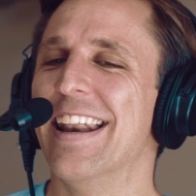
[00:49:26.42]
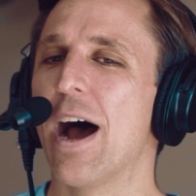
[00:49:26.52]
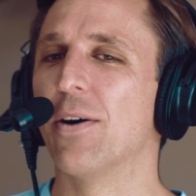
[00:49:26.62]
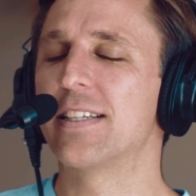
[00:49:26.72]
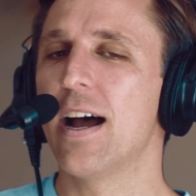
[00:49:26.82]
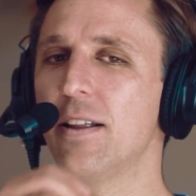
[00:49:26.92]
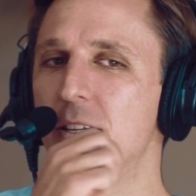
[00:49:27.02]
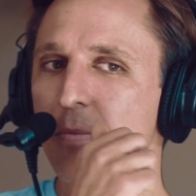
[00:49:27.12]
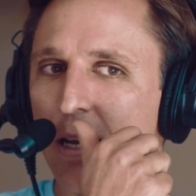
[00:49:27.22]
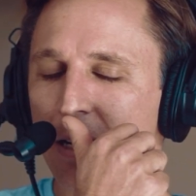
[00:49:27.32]
Now it sounded
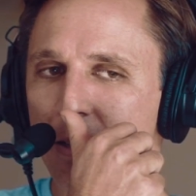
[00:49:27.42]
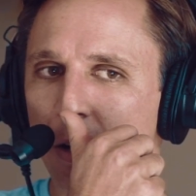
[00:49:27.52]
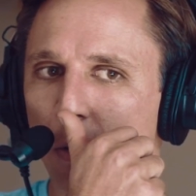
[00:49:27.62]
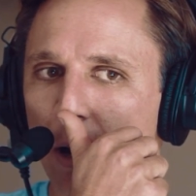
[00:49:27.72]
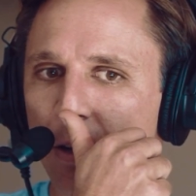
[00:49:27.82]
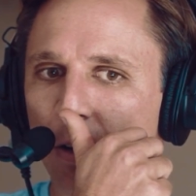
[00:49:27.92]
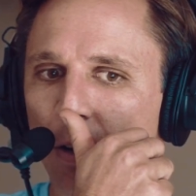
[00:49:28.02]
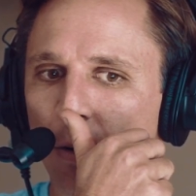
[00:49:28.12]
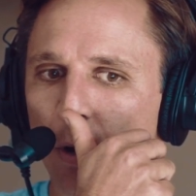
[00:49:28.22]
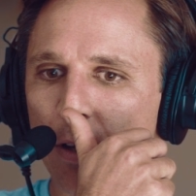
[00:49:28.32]
to me, so when
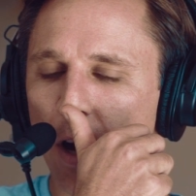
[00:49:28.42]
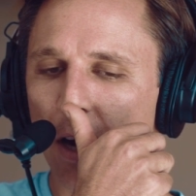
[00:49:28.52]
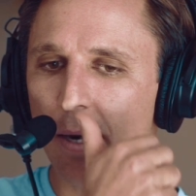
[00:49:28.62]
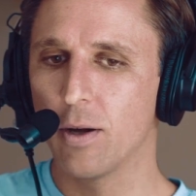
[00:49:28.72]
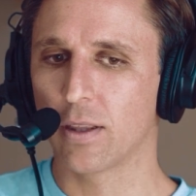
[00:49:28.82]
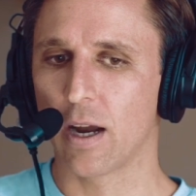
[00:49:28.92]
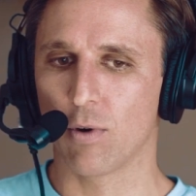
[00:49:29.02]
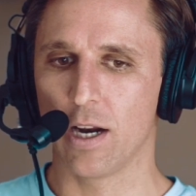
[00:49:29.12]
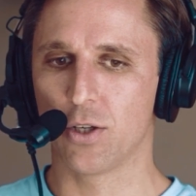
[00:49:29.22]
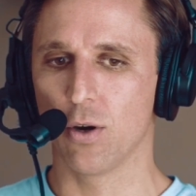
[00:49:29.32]
you're talking about that
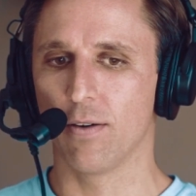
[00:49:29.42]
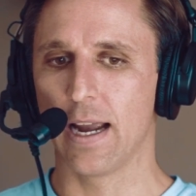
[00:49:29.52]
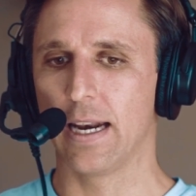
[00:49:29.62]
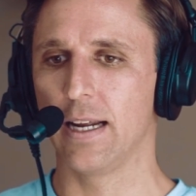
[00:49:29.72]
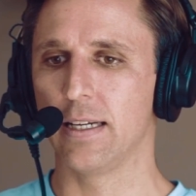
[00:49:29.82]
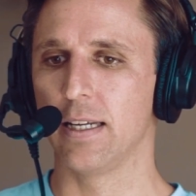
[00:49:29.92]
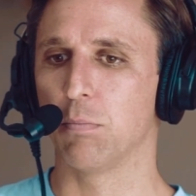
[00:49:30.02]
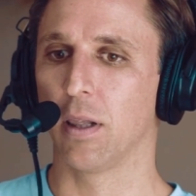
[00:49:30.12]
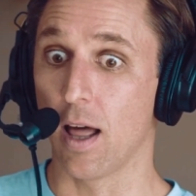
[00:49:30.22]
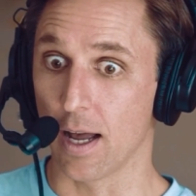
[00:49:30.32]
ratio of NAD
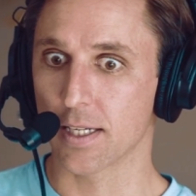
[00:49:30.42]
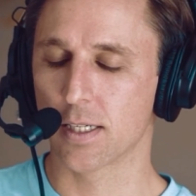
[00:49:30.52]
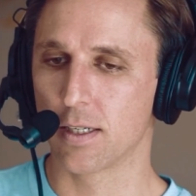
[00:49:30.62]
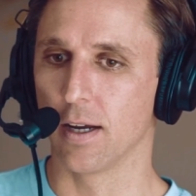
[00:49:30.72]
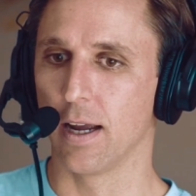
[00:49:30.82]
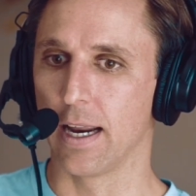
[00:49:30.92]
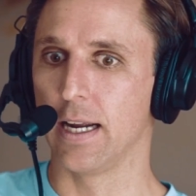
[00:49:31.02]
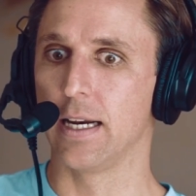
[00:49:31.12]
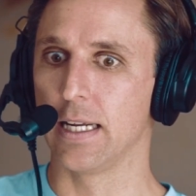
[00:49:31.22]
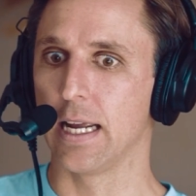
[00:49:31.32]
plus to
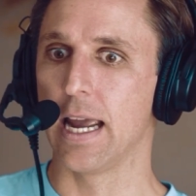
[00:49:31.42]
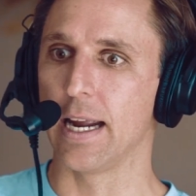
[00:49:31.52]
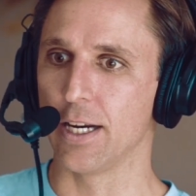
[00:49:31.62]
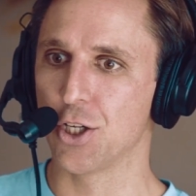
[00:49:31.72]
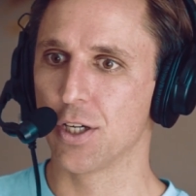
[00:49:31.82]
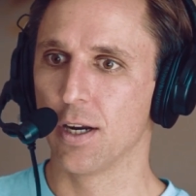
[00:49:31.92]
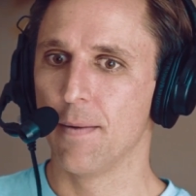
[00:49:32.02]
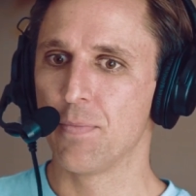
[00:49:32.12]
NADH,